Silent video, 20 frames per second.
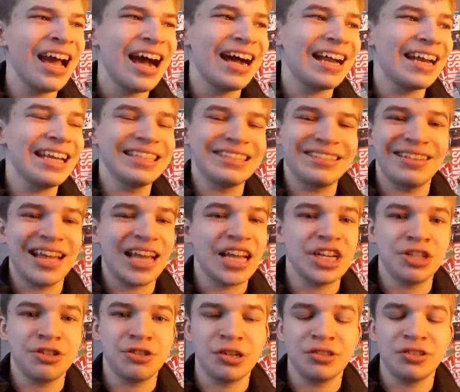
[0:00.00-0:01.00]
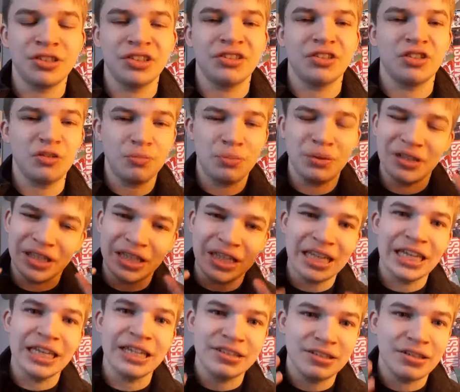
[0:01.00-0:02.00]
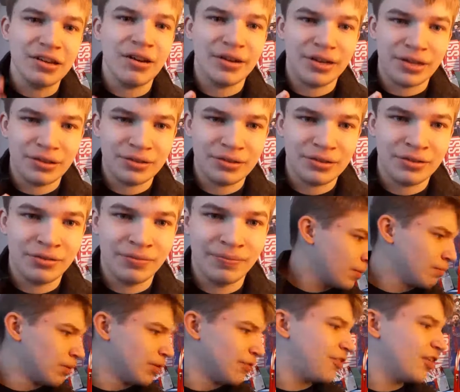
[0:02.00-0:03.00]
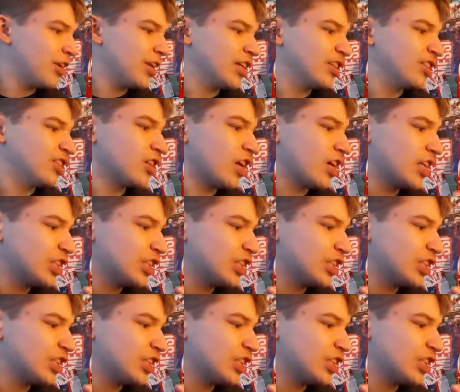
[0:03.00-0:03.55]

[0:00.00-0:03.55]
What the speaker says: and it isn't that interesting. So I just put the key signings. But Villa signed